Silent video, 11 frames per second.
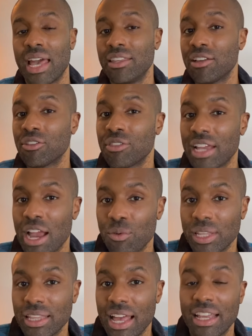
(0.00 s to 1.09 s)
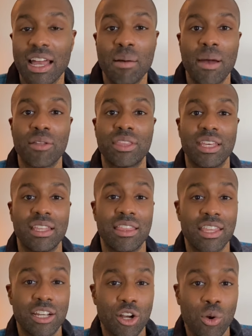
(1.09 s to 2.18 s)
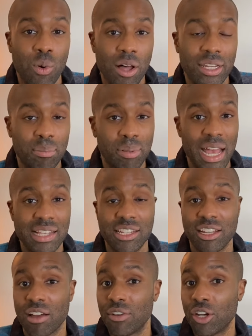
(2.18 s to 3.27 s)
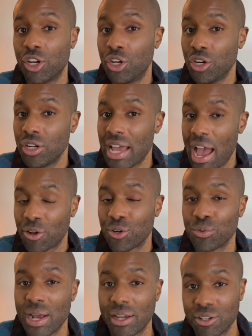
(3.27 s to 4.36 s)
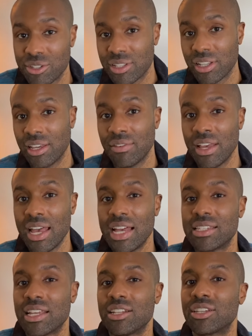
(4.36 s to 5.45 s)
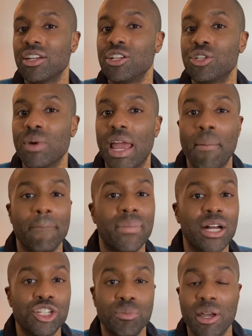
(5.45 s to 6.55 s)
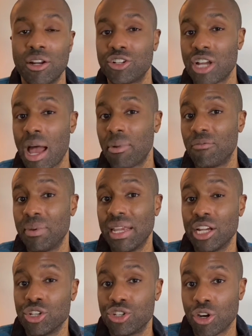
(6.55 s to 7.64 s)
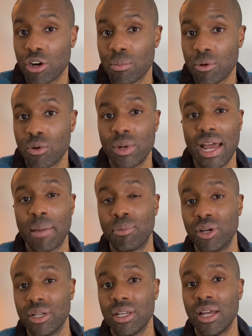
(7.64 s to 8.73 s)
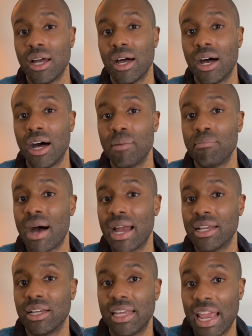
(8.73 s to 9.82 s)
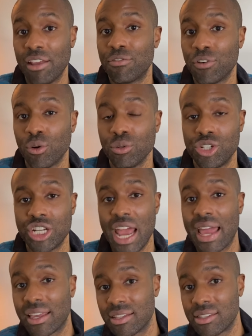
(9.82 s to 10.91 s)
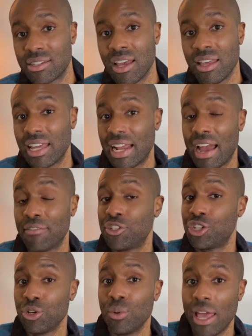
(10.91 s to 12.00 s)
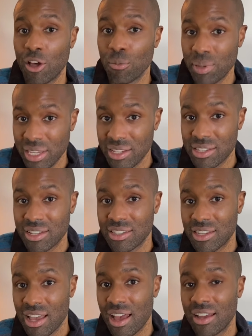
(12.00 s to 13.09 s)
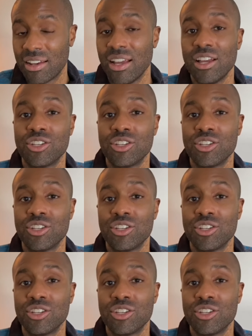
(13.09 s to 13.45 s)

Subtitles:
And the other thing I really like about the thicker quality plastic of a good outer record sleeve is that it's gonna do a much better job of being durable when I put my gatefold jackets that have 2 LPs inside.